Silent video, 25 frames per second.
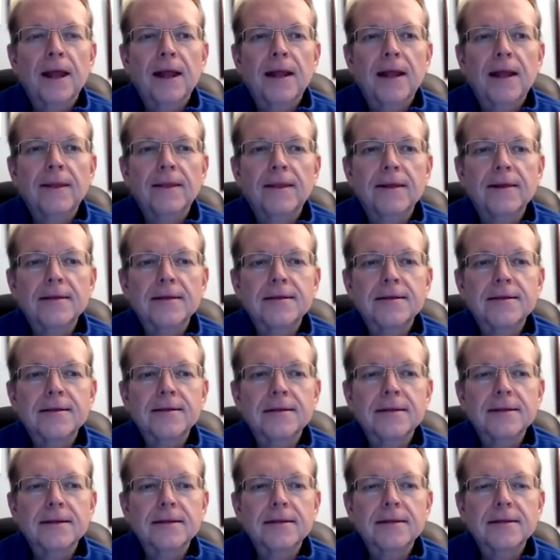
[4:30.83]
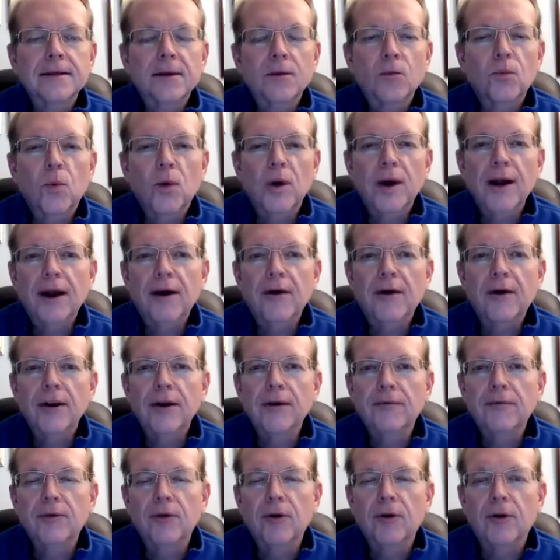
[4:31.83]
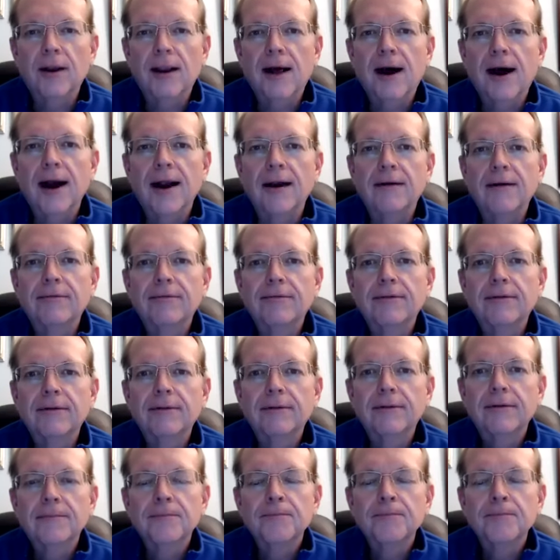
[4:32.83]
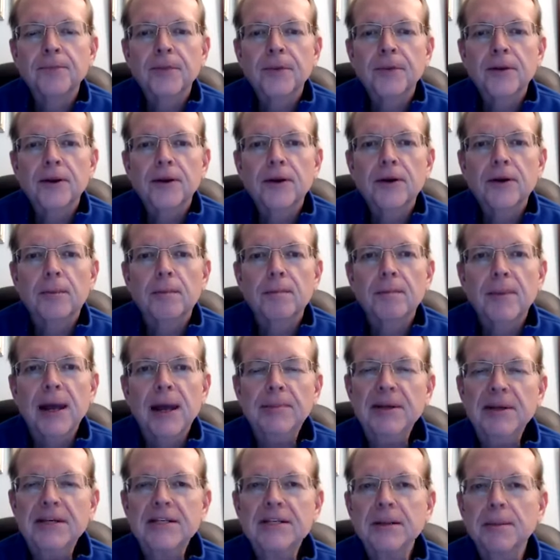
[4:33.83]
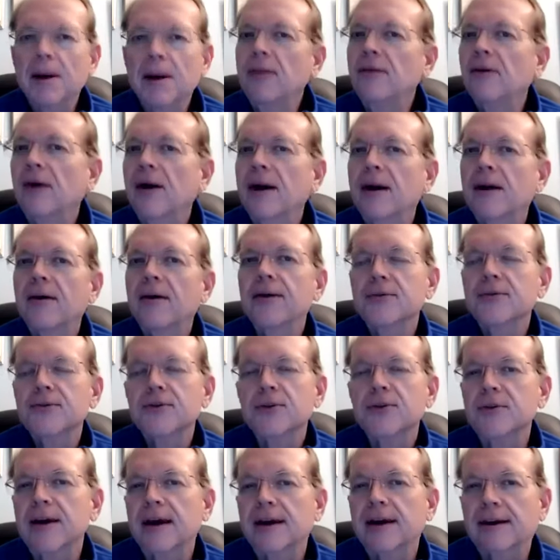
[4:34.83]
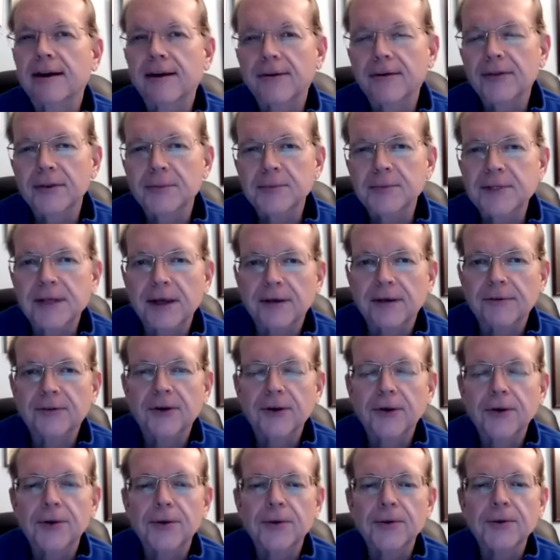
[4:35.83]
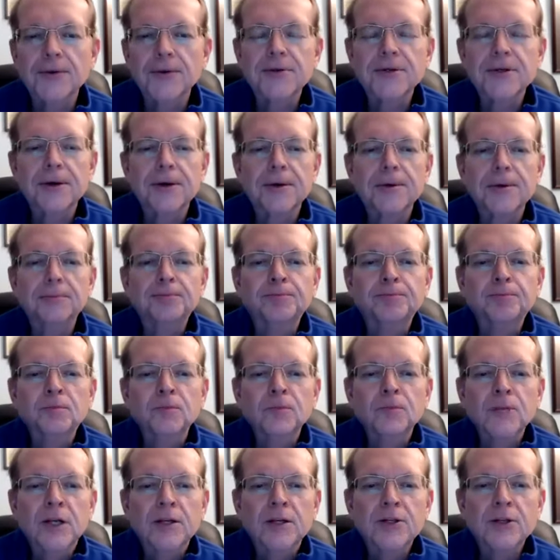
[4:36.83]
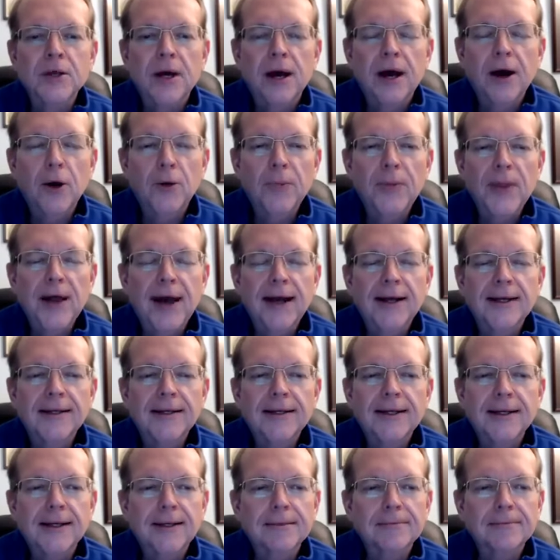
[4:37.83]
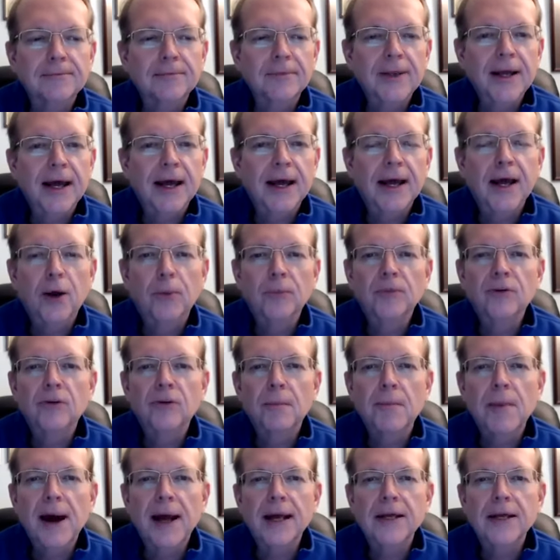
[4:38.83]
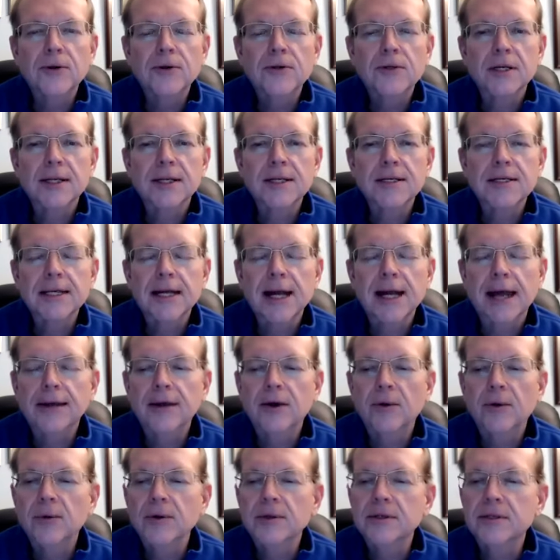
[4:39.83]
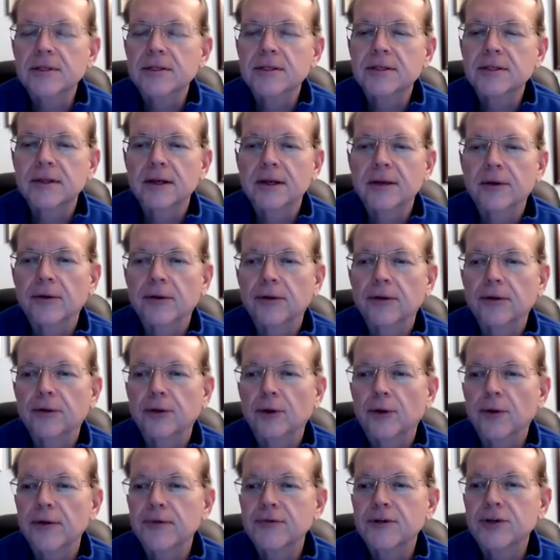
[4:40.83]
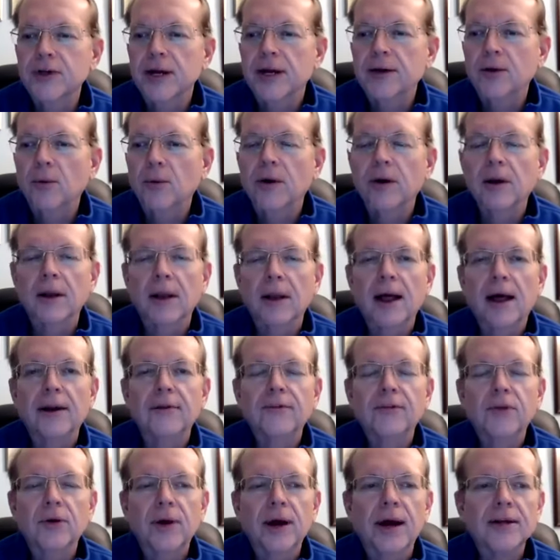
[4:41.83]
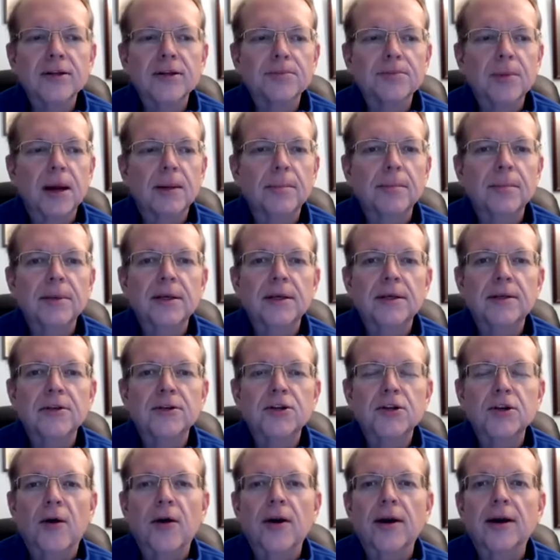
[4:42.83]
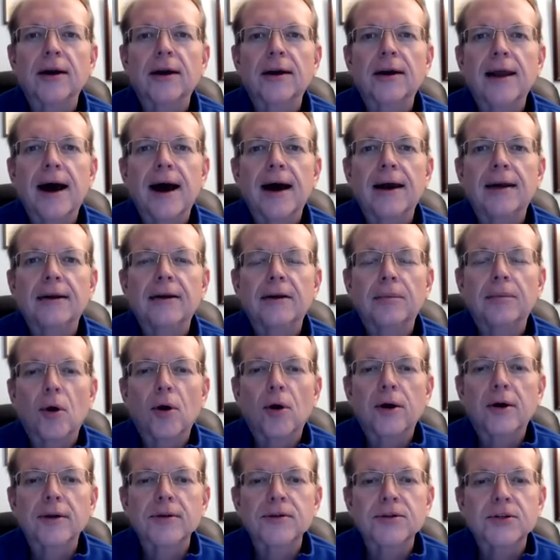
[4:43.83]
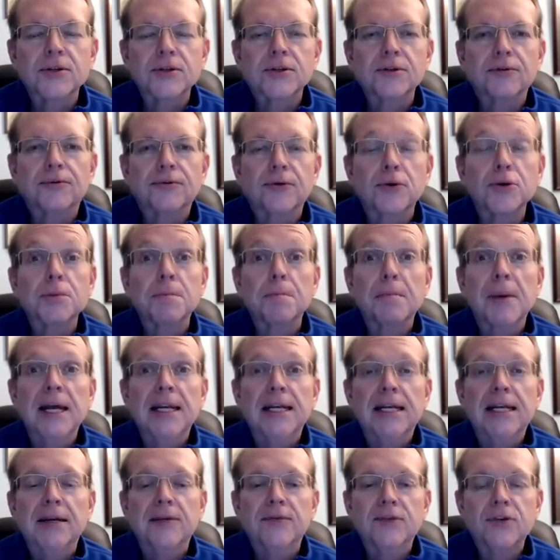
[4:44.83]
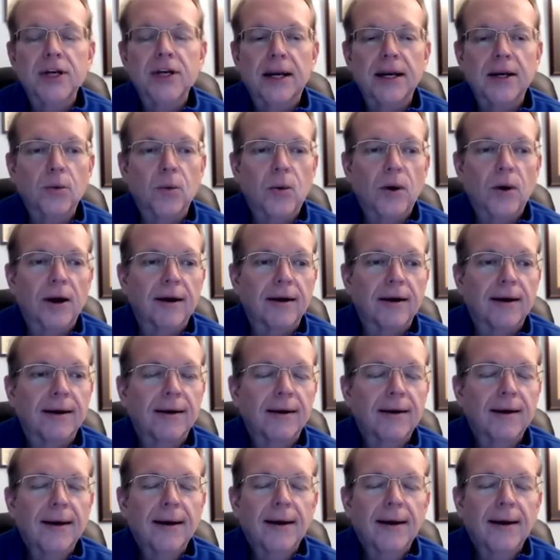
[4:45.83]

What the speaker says: in this one area of your life, maybe some other areas will take care of themselves too. So I hope that that helps somebody who's listening. I know it's the 3rd of January. A lot of you guys might be starting a diet tomorrow because it's the first Monday of January.